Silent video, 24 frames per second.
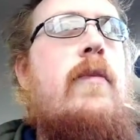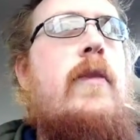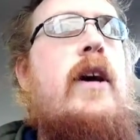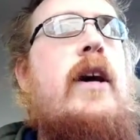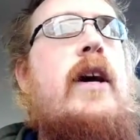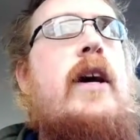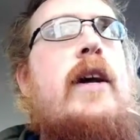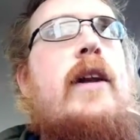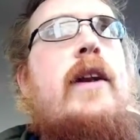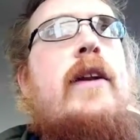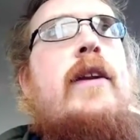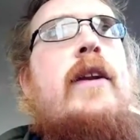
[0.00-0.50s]

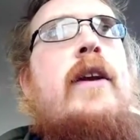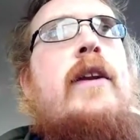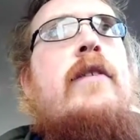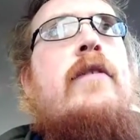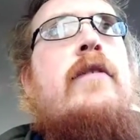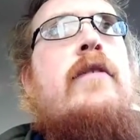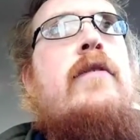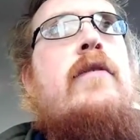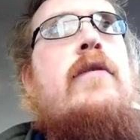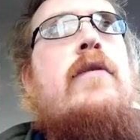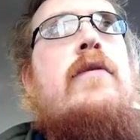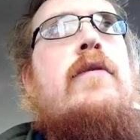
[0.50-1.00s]
I had a
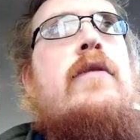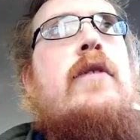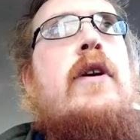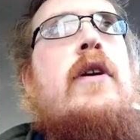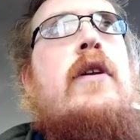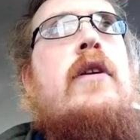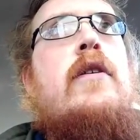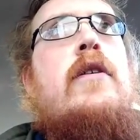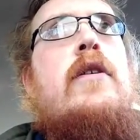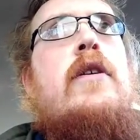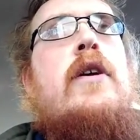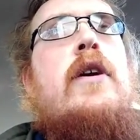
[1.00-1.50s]
dentist who
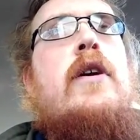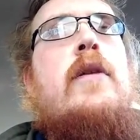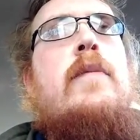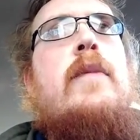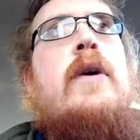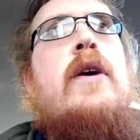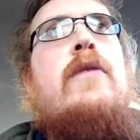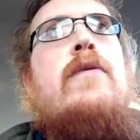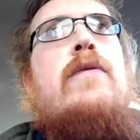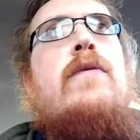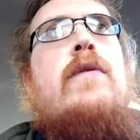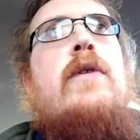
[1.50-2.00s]
said, "Oh, you got a
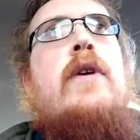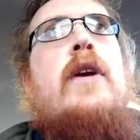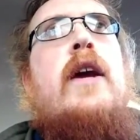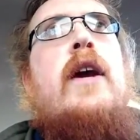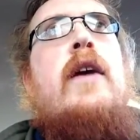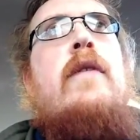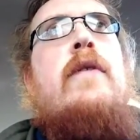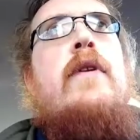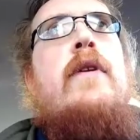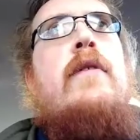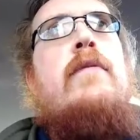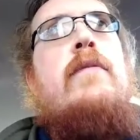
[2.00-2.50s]
mouthful of
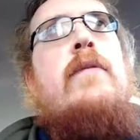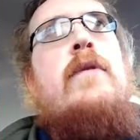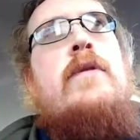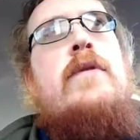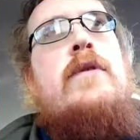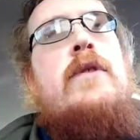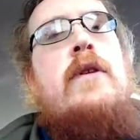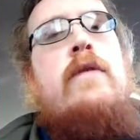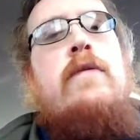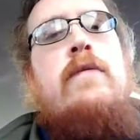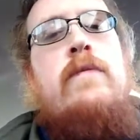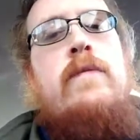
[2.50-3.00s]
cavities." Well,
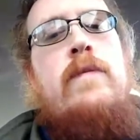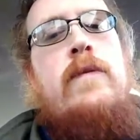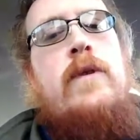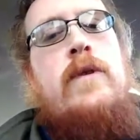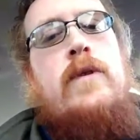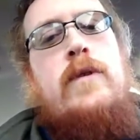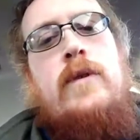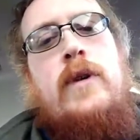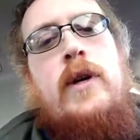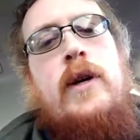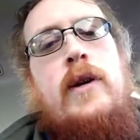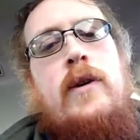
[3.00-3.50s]
7
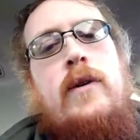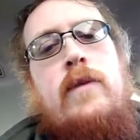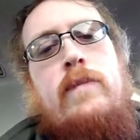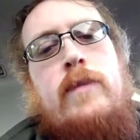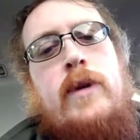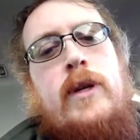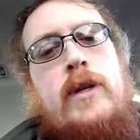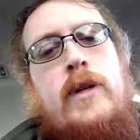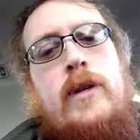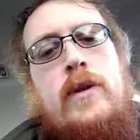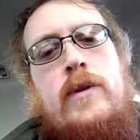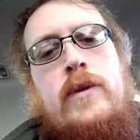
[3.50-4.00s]
years later,
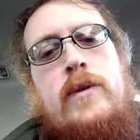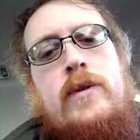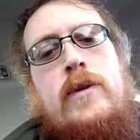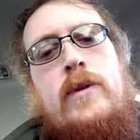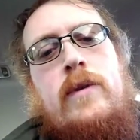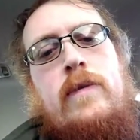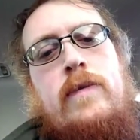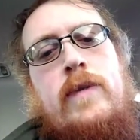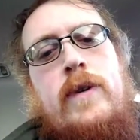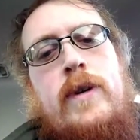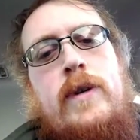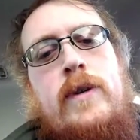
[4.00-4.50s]
my teeth are
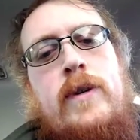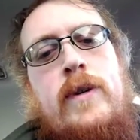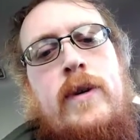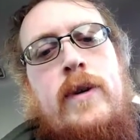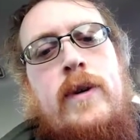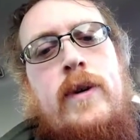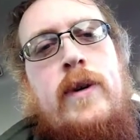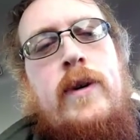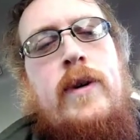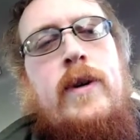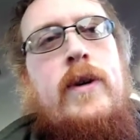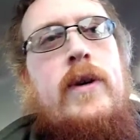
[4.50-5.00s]
still fine.
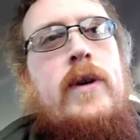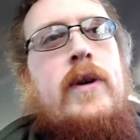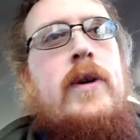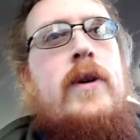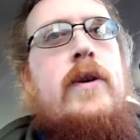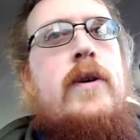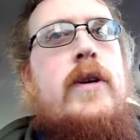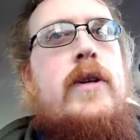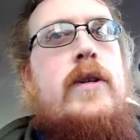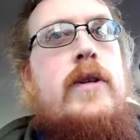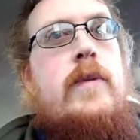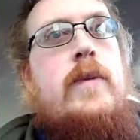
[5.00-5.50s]

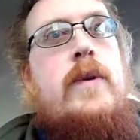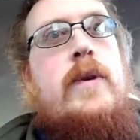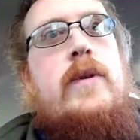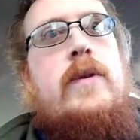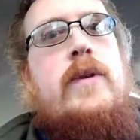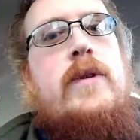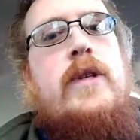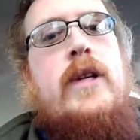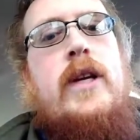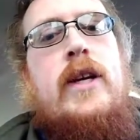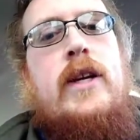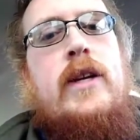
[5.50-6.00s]
Because I went to
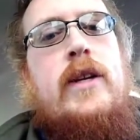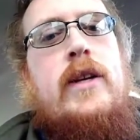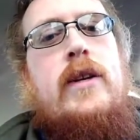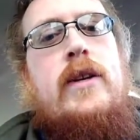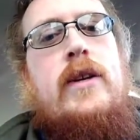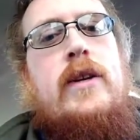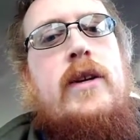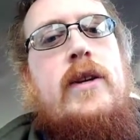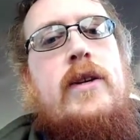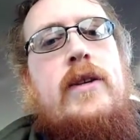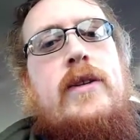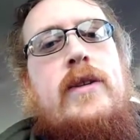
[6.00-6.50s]
a second
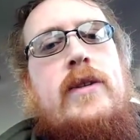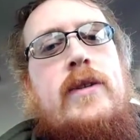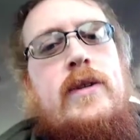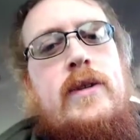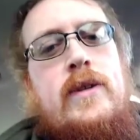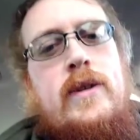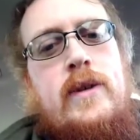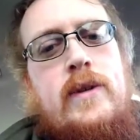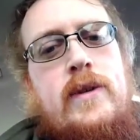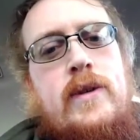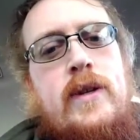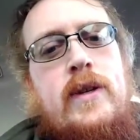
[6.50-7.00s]
dentist
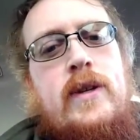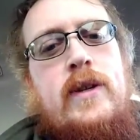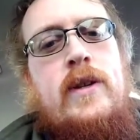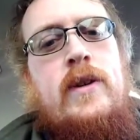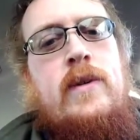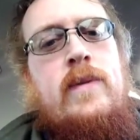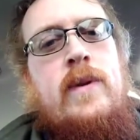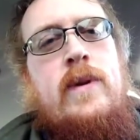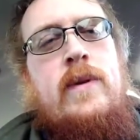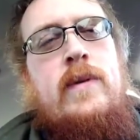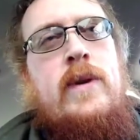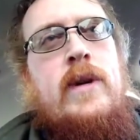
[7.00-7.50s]
and he was like,
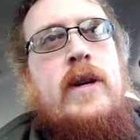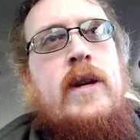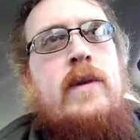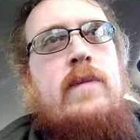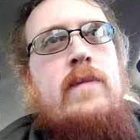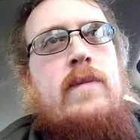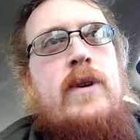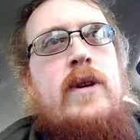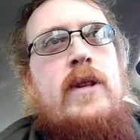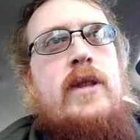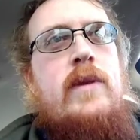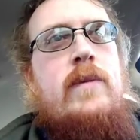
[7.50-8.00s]
"No, we only got
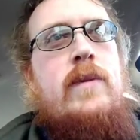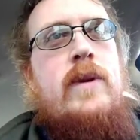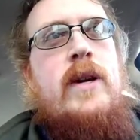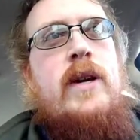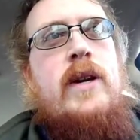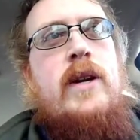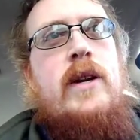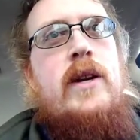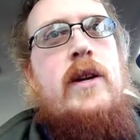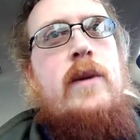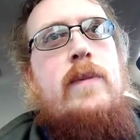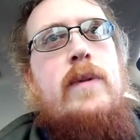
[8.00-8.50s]
one that we
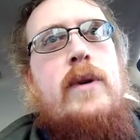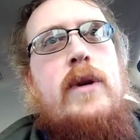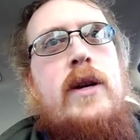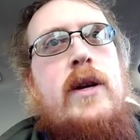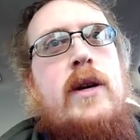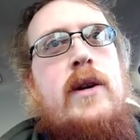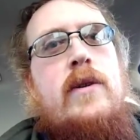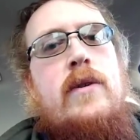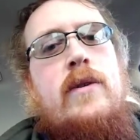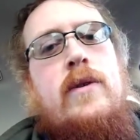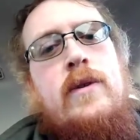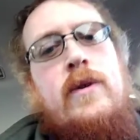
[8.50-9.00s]
got to keep an
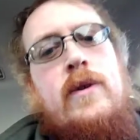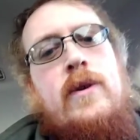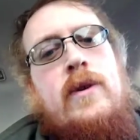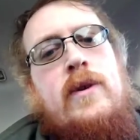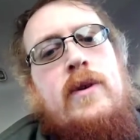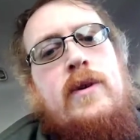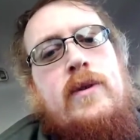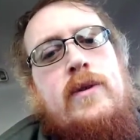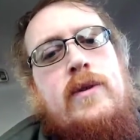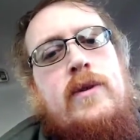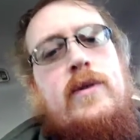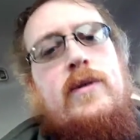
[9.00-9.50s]
eye on."
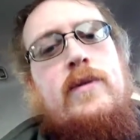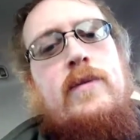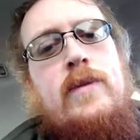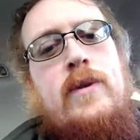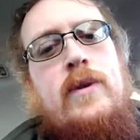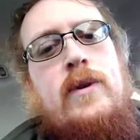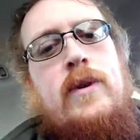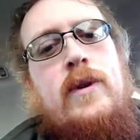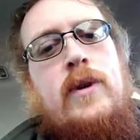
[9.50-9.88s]
So,